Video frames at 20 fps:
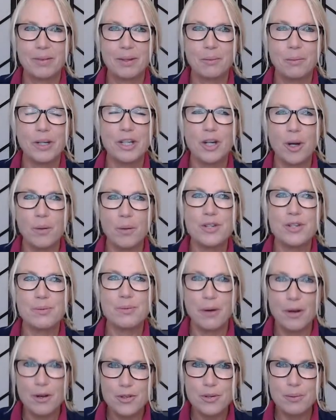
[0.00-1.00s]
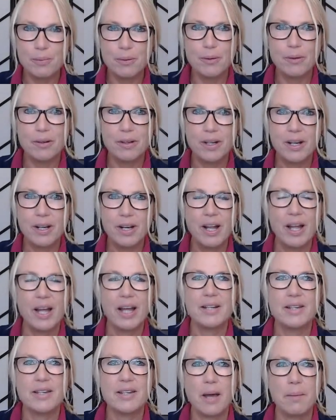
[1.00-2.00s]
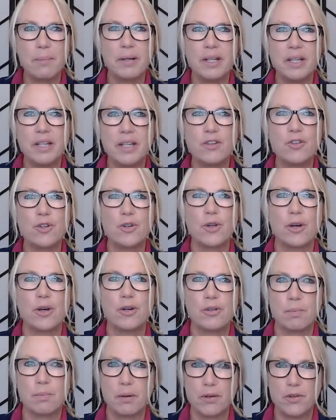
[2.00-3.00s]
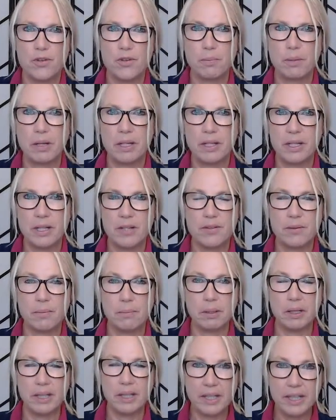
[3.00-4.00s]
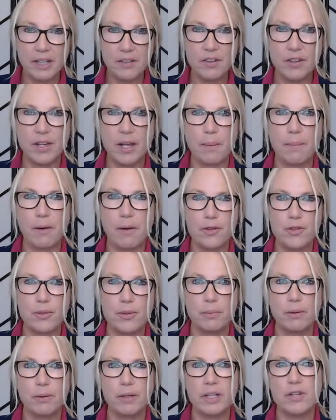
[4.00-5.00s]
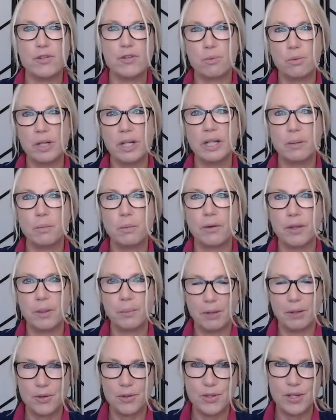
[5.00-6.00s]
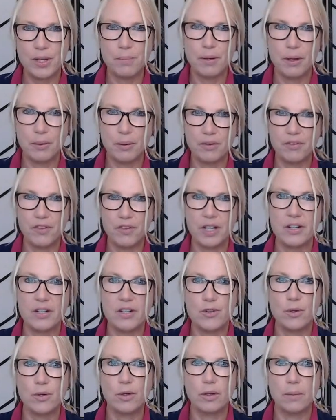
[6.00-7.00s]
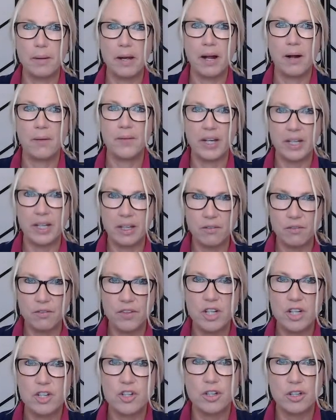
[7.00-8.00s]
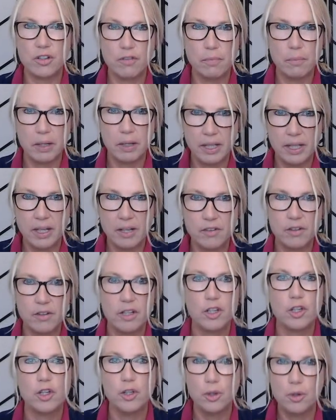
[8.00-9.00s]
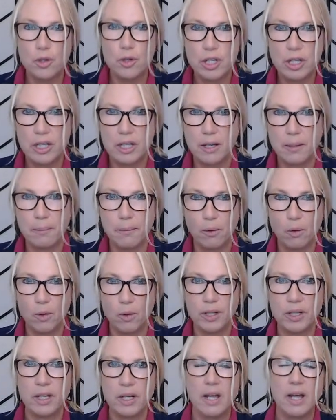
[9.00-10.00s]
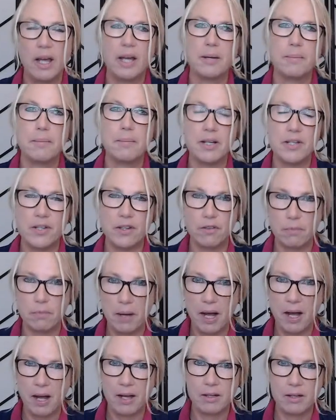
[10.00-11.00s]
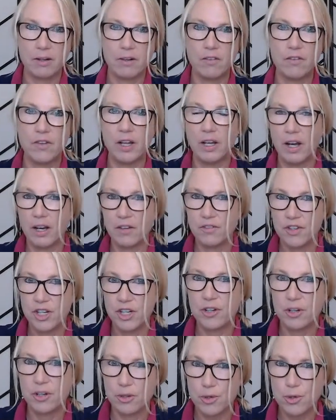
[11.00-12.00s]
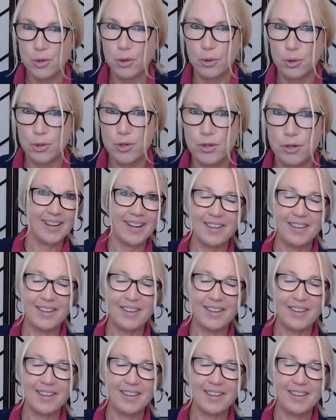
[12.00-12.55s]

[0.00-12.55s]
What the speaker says: We know it's possible. And tapping into those possibilities and believing that possible is really what the placebo effect is all about, that conviction of belief. Hugely important and a massive part of the Life Detox course.